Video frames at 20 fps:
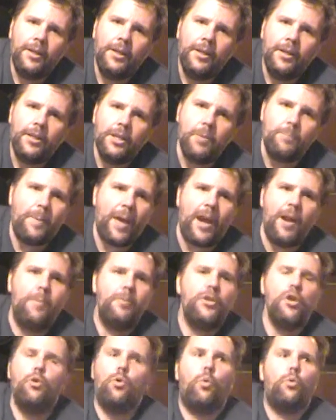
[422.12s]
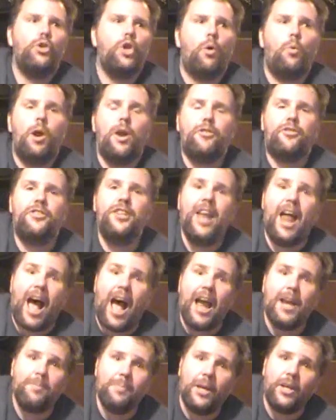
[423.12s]
You're worth
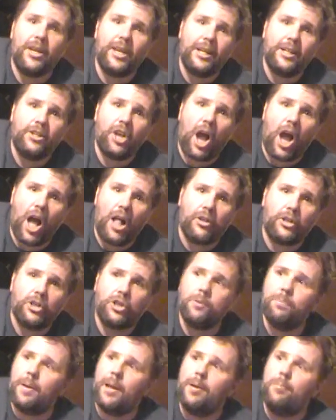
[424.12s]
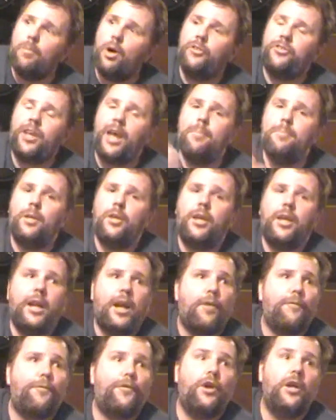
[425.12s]
$9 million. You've been a
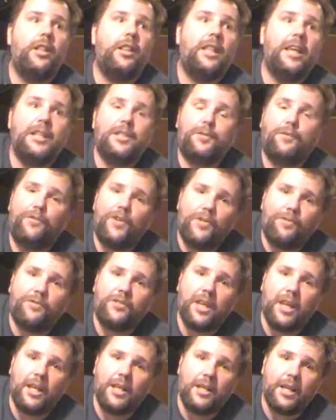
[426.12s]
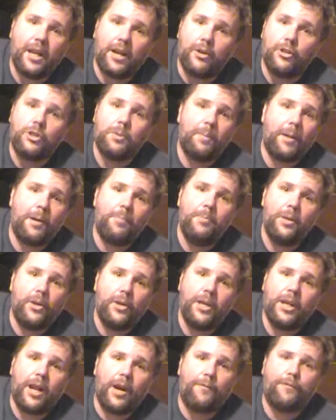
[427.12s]
multimillionaire for at least 15 years. You've been a
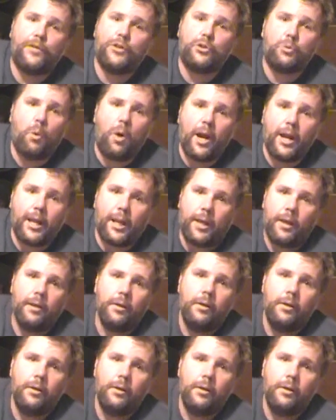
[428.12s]
millionaire for 20.